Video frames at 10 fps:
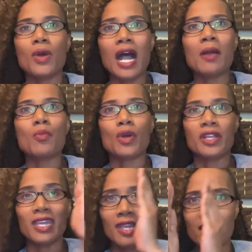I'm
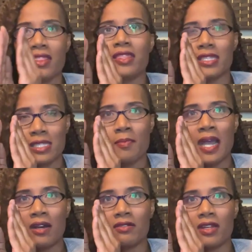working this
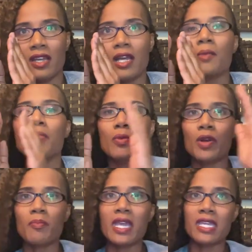amount, but
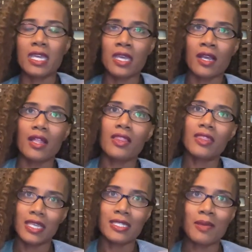we're making
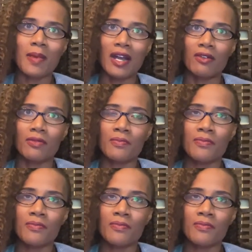this amount.